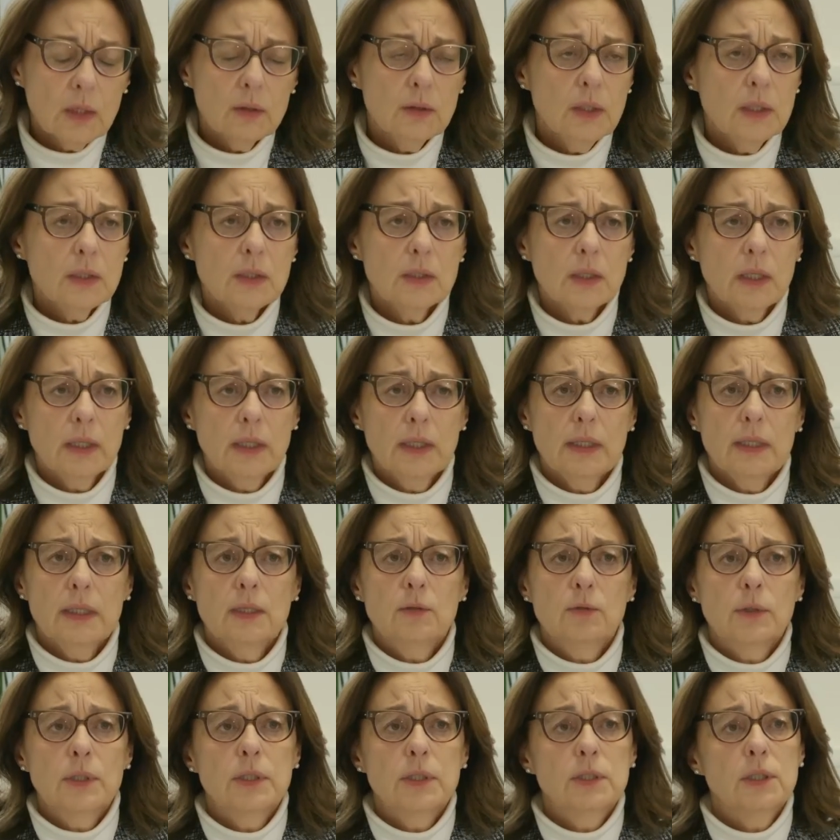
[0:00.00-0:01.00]
this
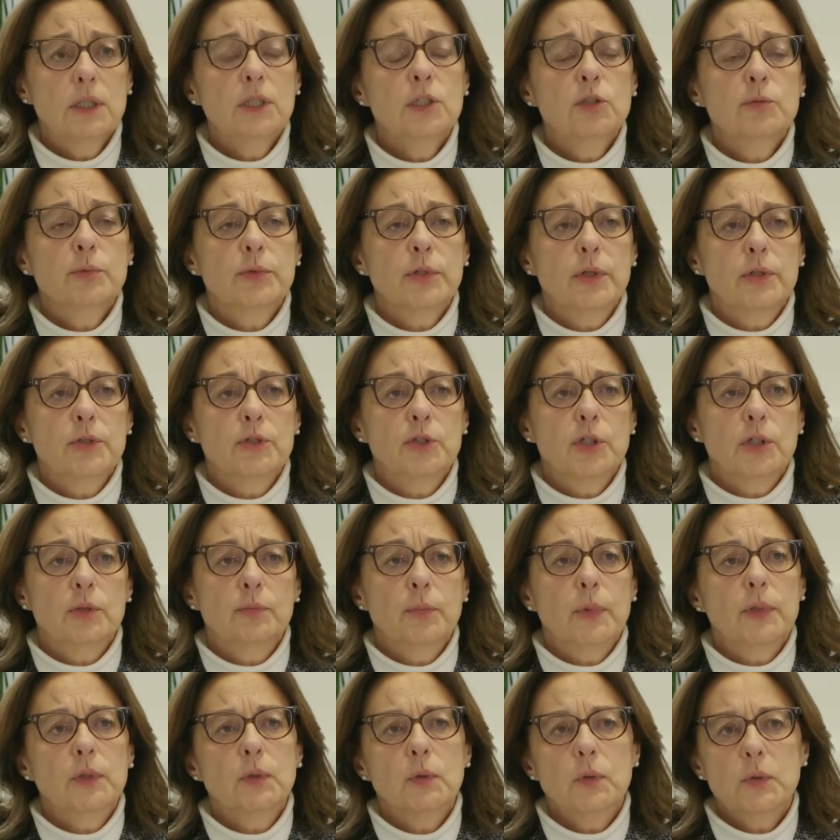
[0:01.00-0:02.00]
research project,
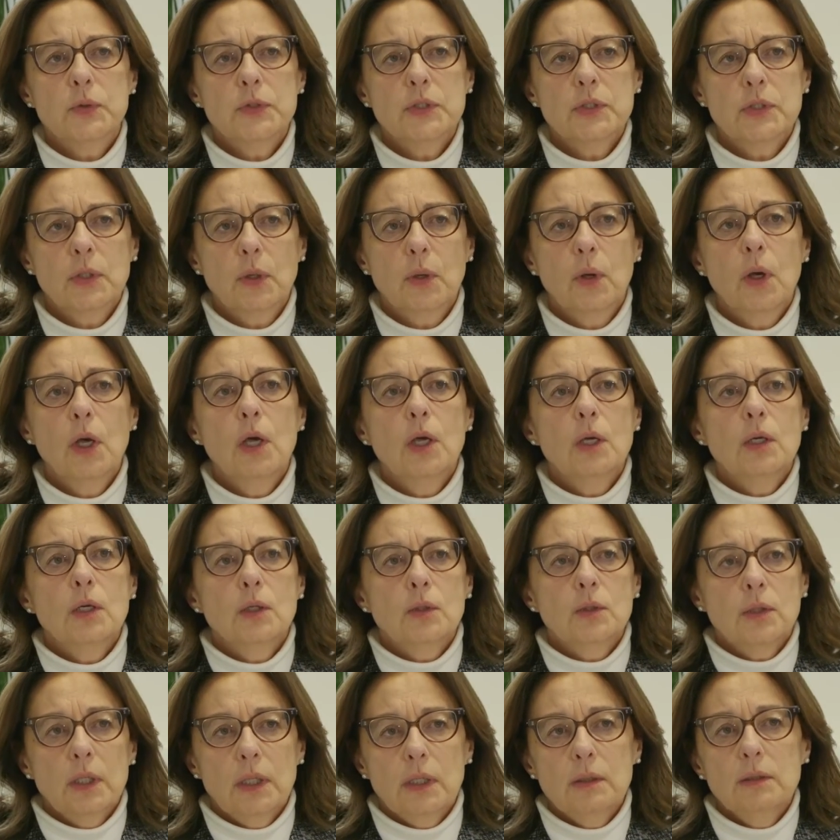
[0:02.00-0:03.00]
but also
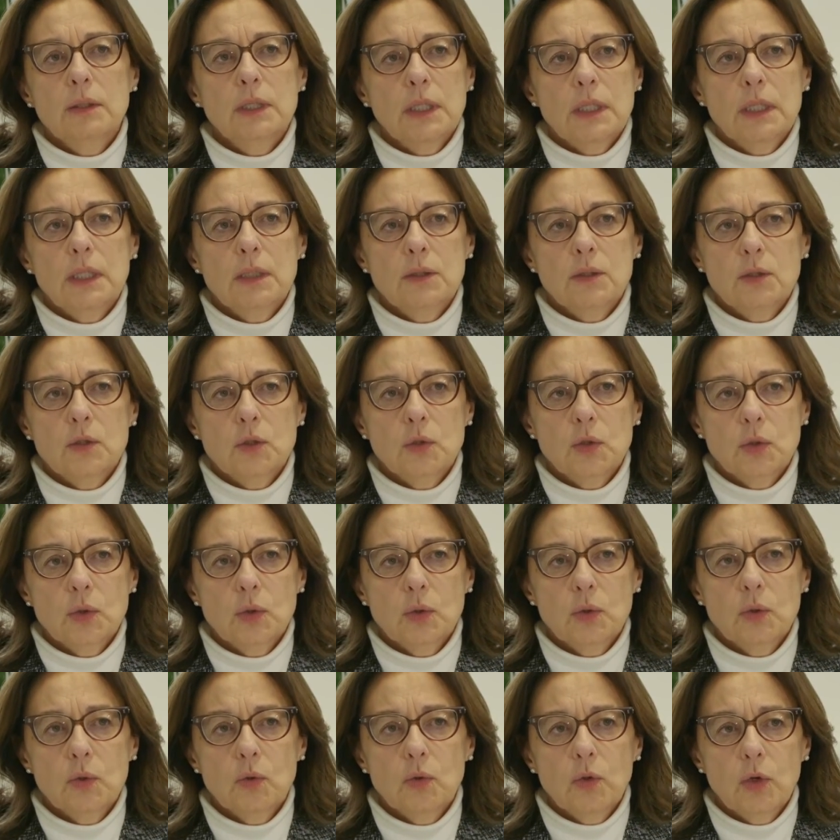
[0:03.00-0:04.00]
indeed
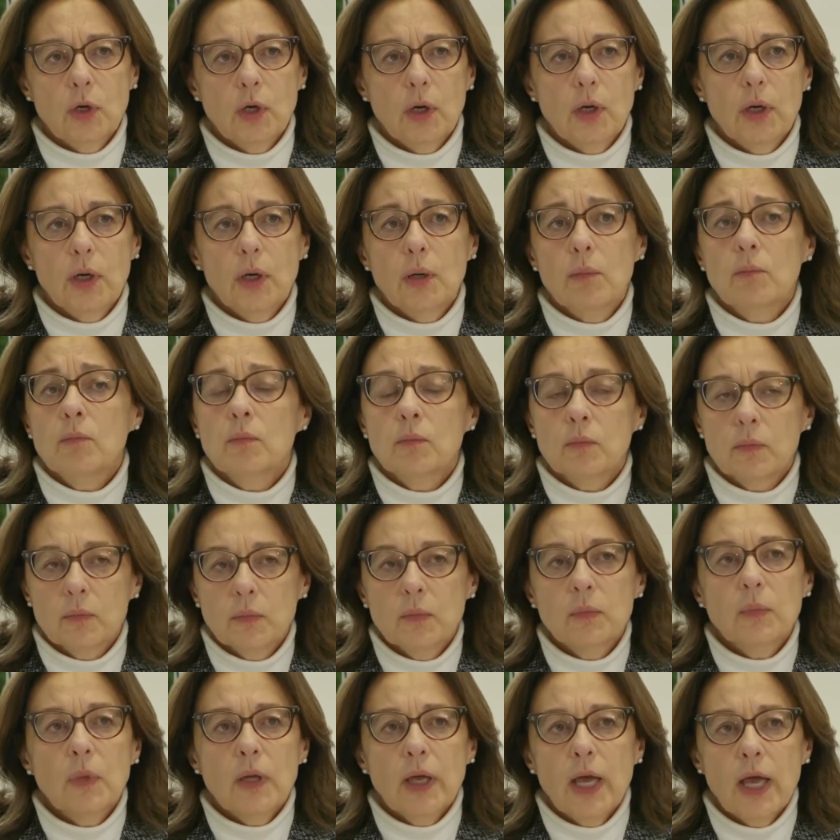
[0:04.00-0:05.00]
to
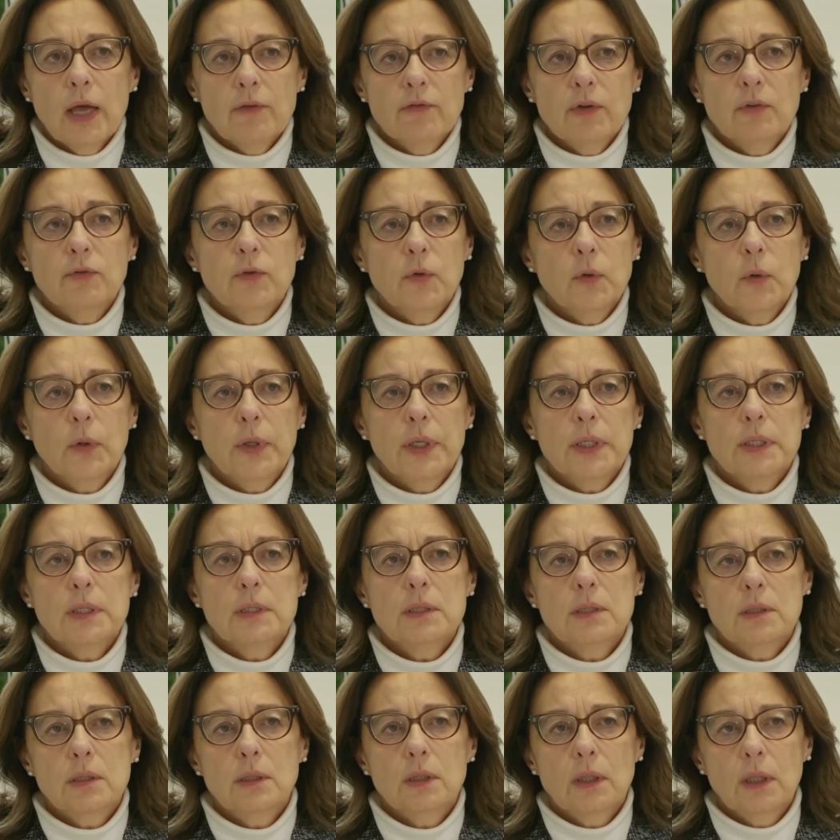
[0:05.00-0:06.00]
have a
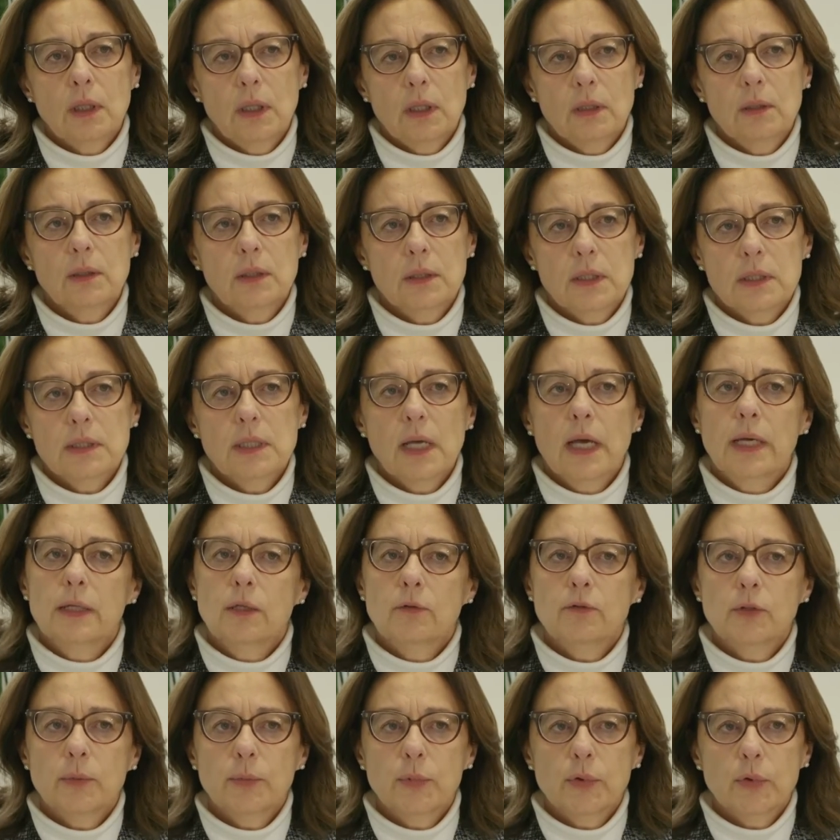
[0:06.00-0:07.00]
voice in the design
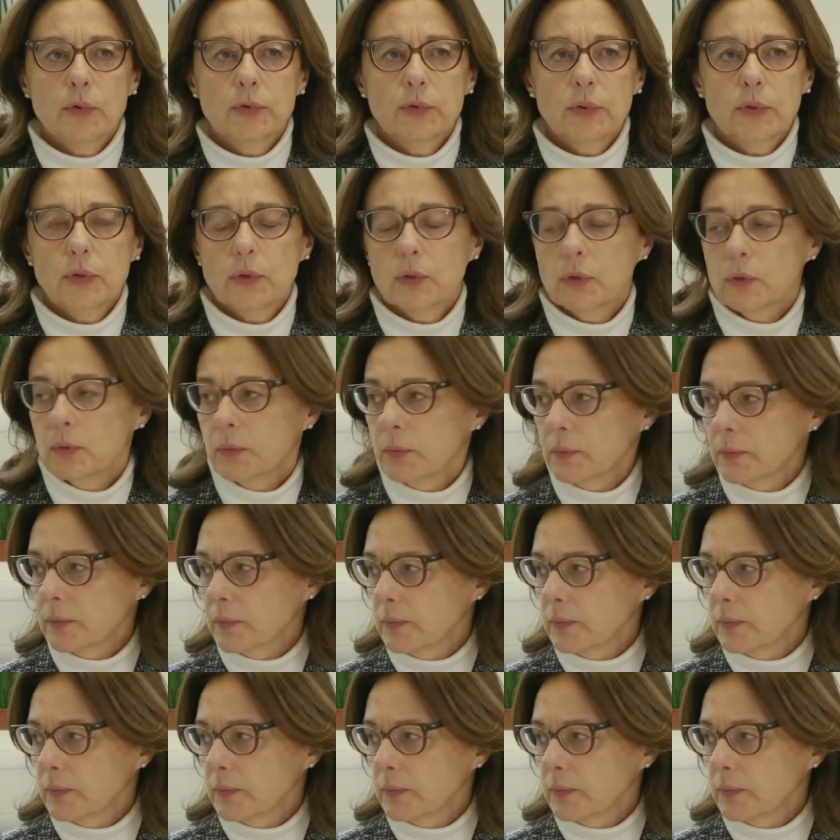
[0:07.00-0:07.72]
of the protocol.